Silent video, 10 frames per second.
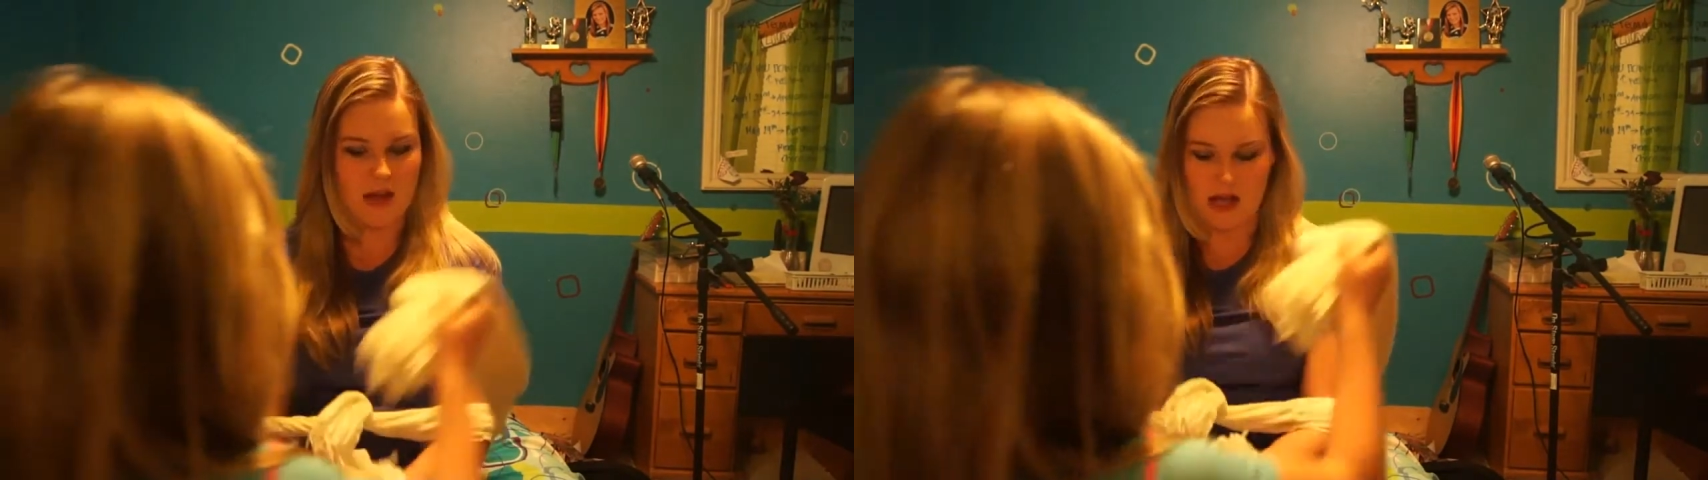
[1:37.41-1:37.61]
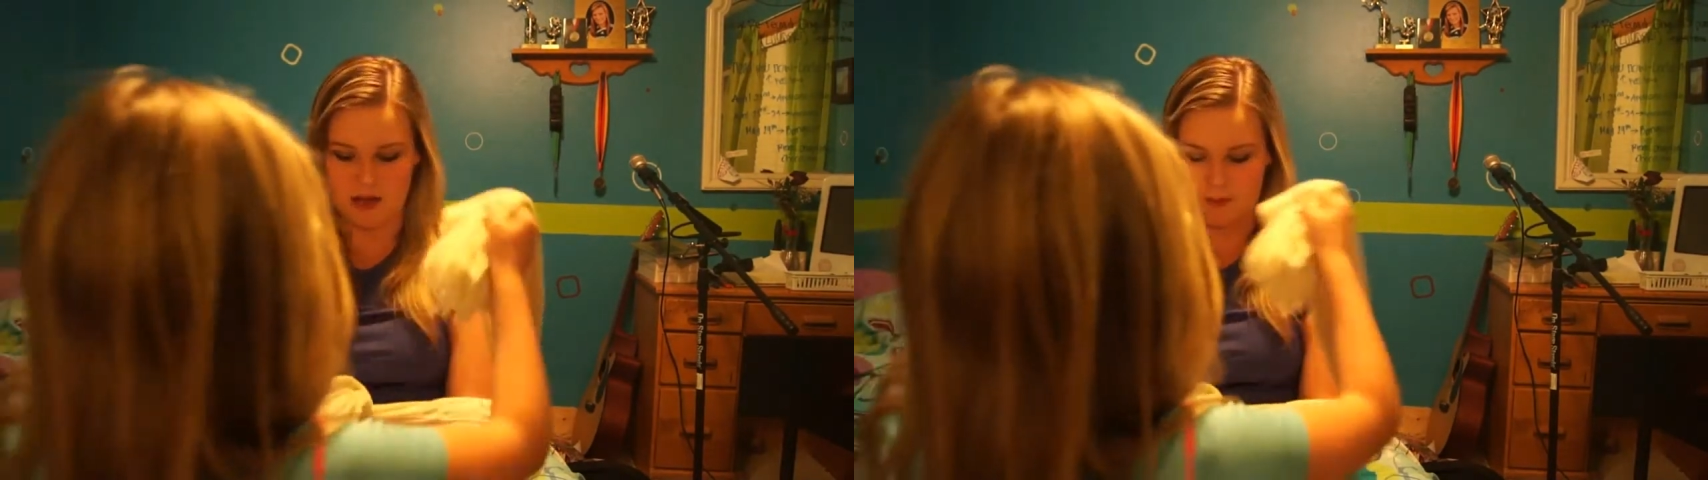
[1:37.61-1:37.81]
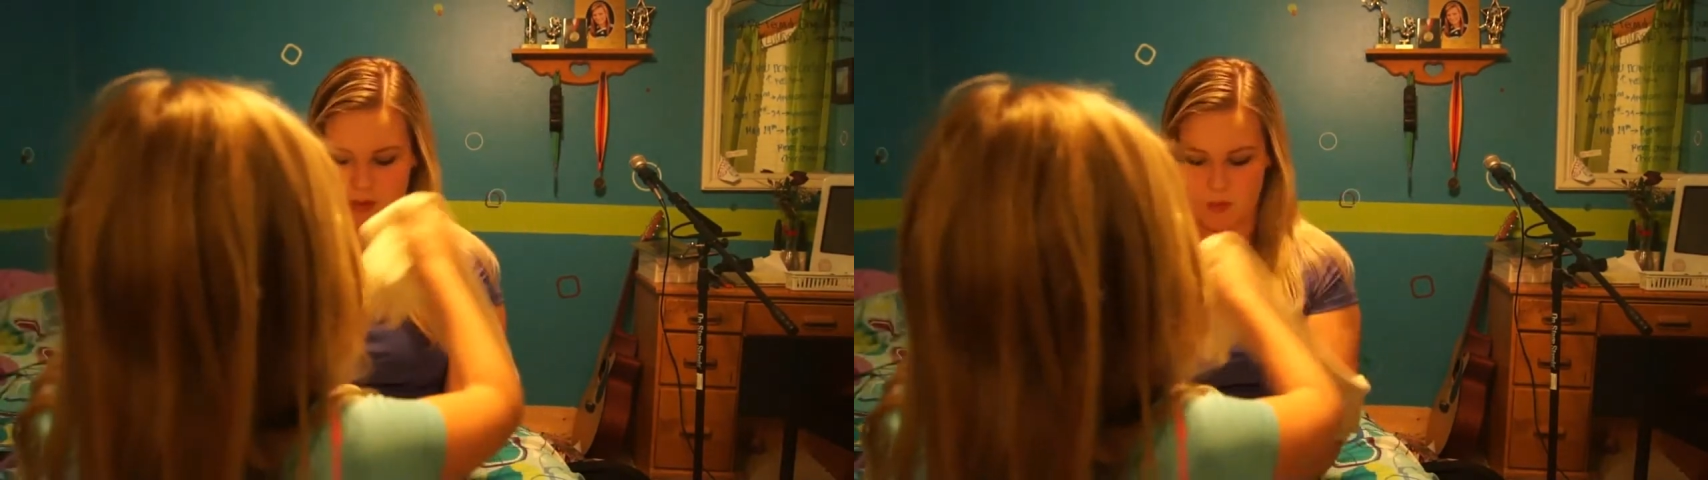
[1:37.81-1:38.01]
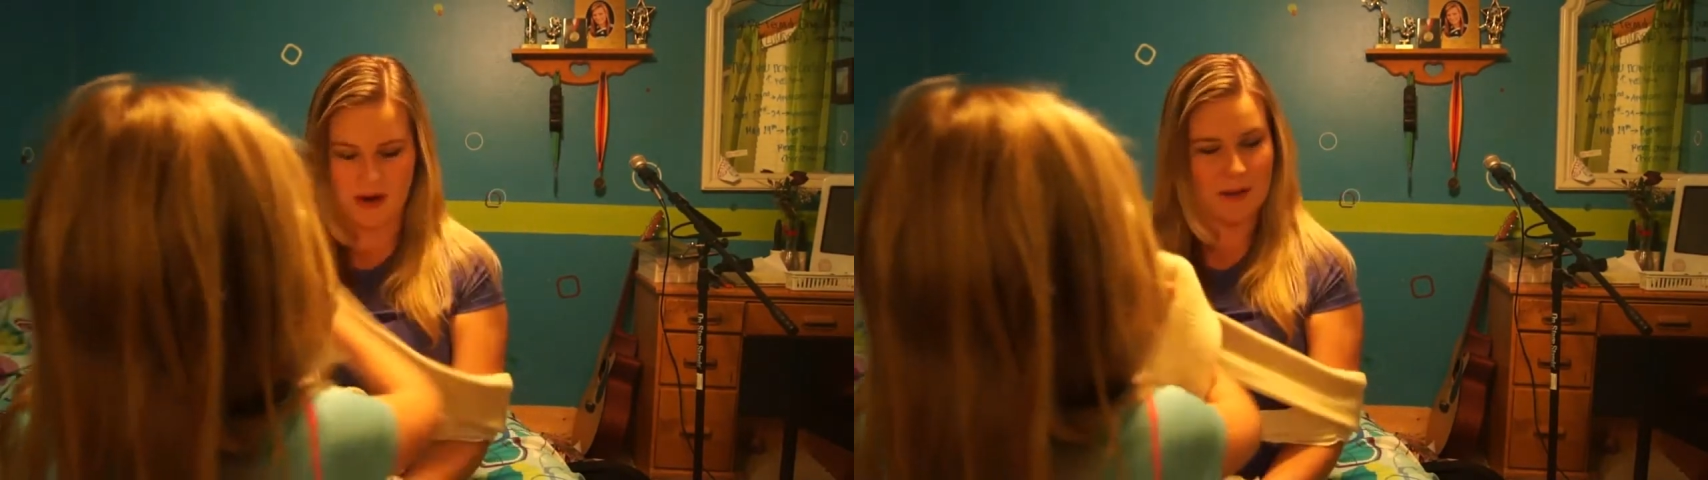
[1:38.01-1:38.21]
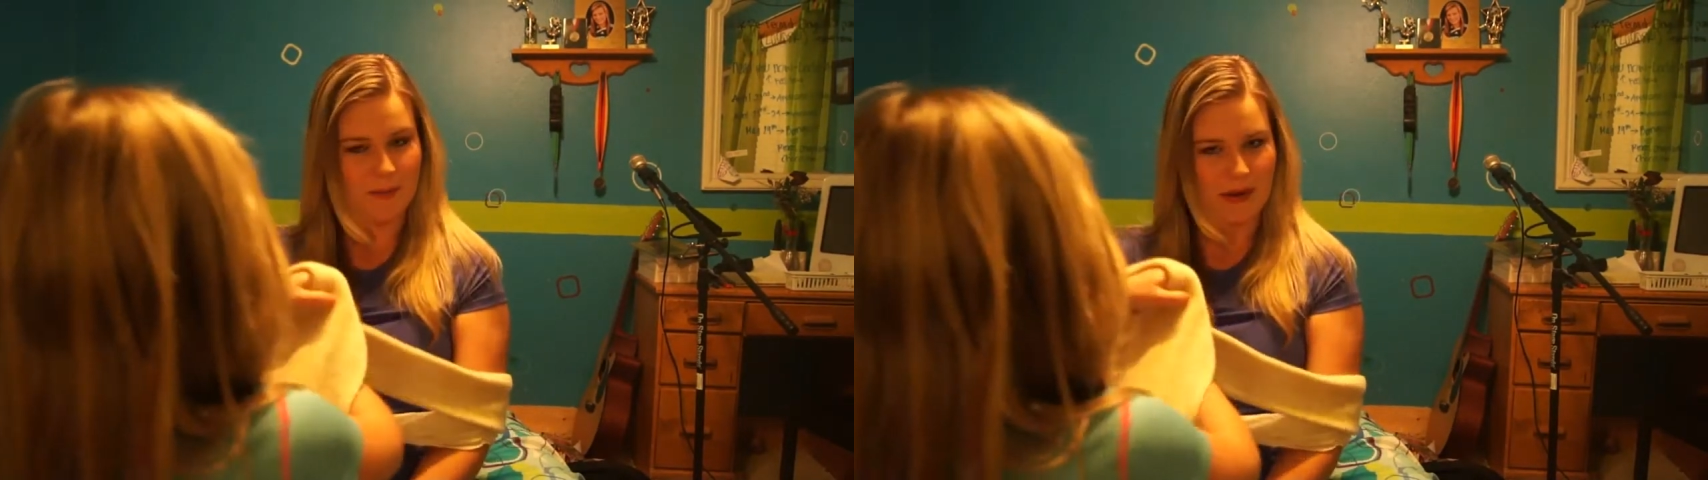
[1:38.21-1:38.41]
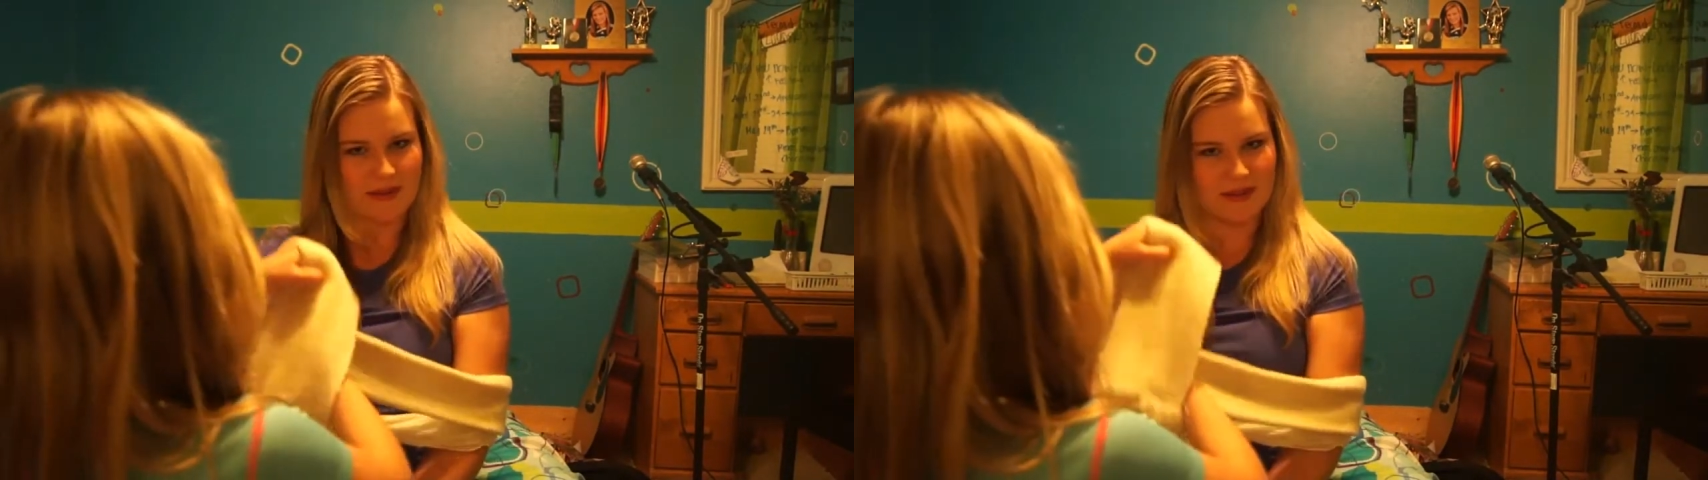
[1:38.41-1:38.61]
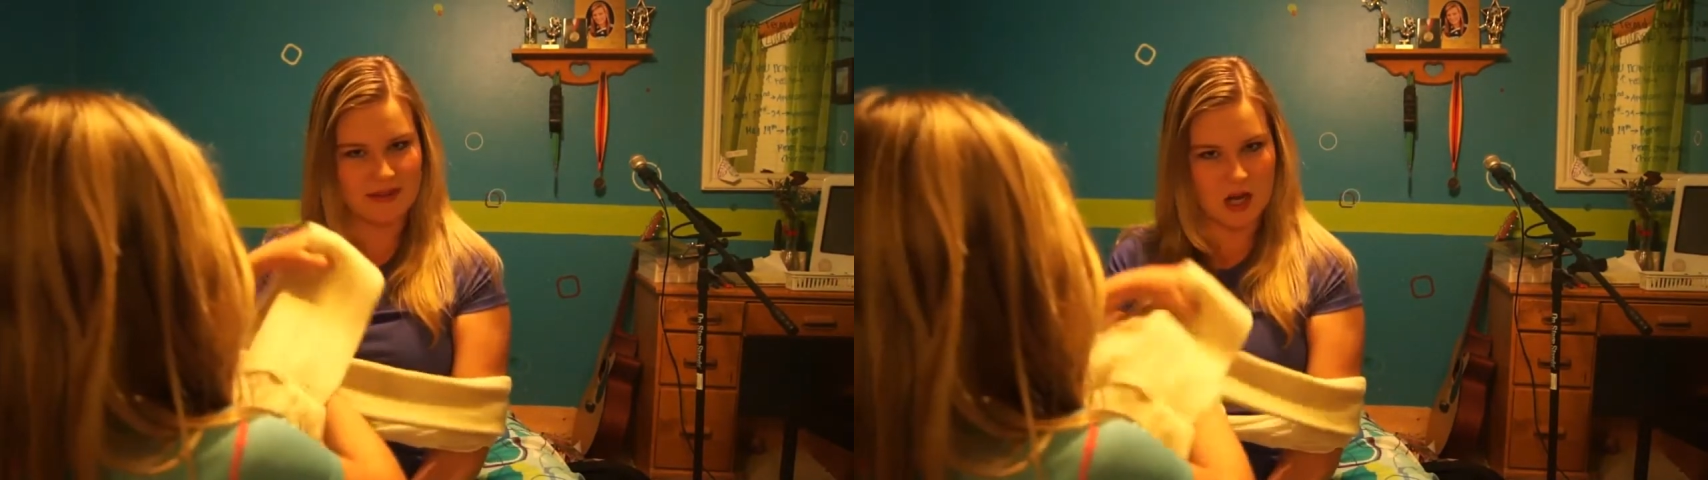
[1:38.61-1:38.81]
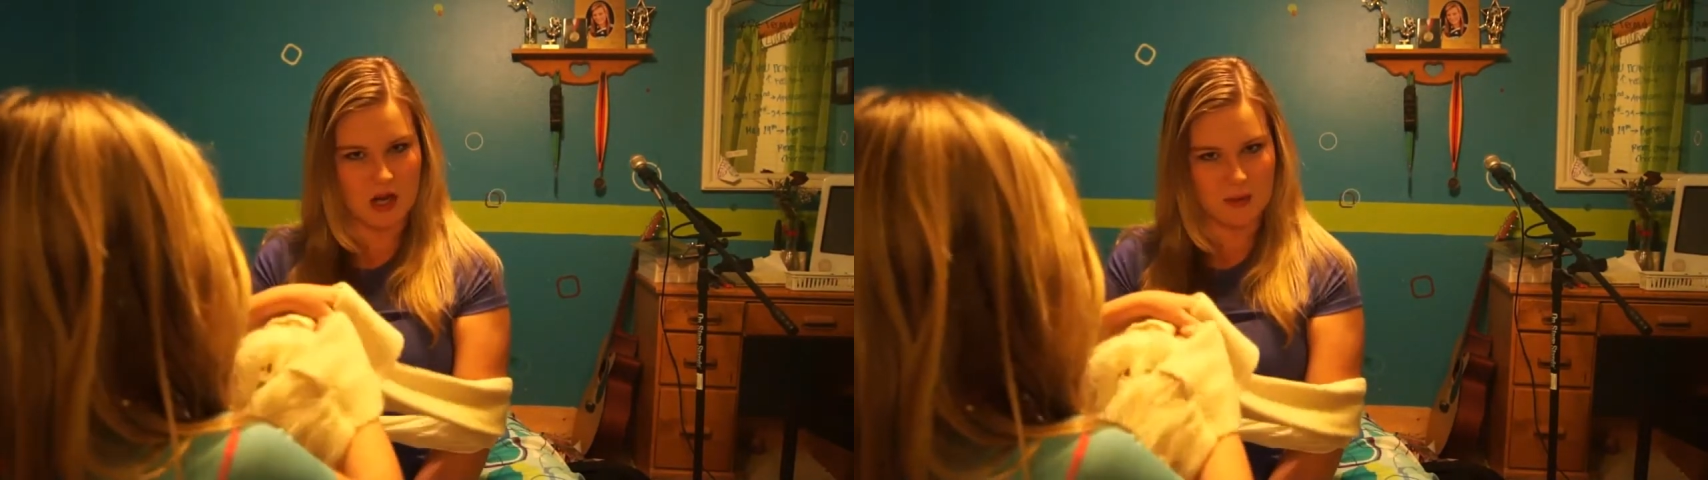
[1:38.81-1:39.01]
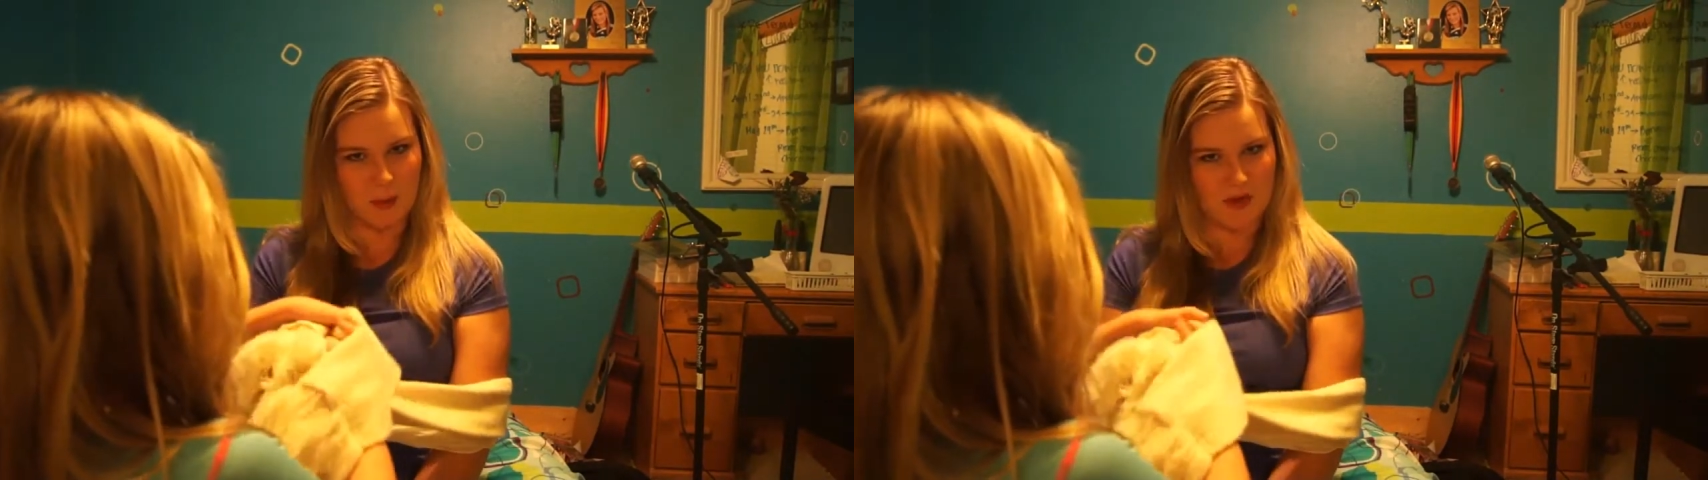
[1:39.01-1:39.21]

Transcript: um, one bracelet on